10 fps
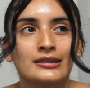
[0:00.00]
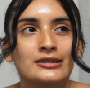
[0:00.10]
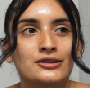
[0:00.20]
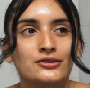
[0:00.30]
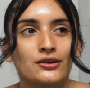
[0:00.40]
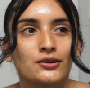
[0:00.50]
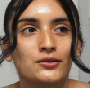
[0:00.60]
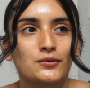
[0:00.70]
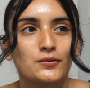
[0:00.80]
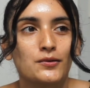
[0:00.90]

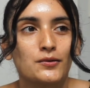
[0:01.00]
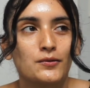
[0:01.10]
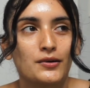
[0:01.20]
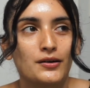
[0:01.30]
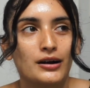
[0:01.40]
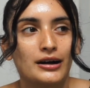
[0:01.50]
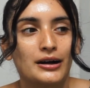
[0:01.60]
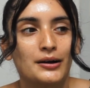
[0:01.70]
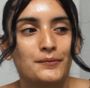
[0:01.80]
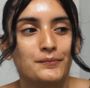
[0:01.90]
So
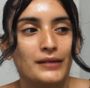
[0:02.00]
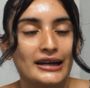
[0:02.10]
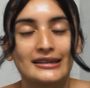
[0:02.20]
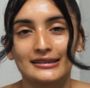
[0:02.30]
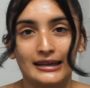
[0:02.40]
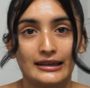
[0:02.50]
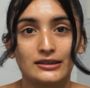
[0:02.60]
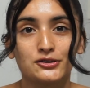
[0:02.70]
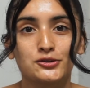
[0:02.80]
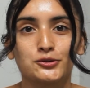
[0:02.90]
I decided
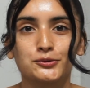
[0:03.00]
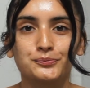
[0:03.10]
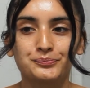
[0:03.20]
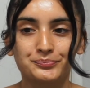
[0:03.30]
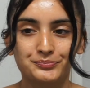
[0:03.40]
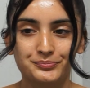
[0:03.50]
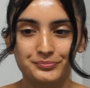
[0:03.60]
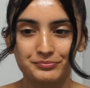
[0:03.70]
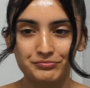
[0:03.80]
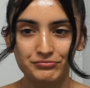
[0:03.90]
to
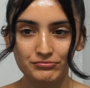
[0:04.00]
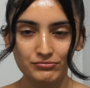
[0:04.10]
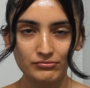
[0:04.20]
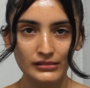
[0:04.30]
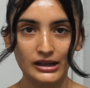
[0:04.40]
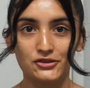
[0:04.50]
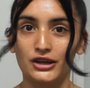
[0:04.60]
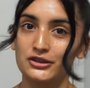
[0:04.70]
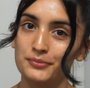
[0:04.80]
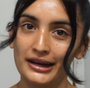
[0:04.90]

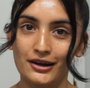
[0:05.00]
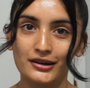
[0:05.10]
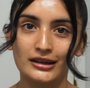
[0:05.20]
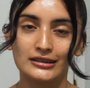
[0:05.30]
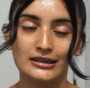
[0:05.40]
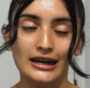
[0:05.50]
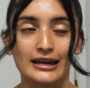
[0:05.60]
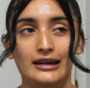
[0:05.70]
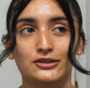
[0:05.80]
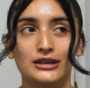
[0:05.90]
change my hair color. I
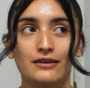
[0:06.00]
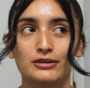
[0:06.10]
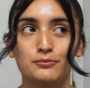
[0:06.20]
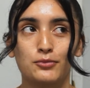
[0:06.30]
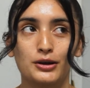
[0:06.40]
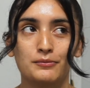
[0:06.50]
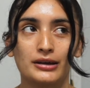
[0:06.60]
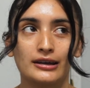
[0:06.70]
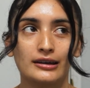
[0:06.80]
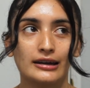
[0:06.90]
actually have a
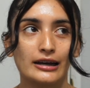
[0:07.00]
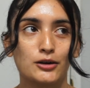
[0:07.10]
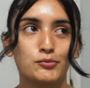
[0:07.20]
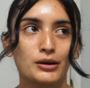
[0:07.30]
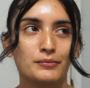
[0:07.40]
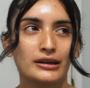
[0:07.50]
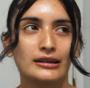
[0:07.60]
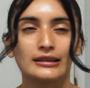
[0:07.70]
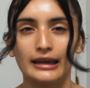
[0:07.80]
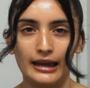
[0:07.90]
hair
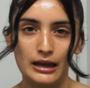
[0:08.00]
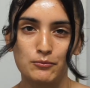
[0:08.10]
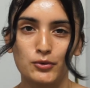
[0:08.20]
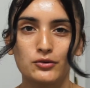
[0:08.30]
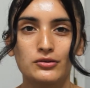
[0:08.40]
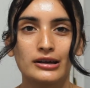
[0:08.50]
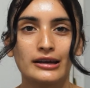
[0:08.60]
appointment late April.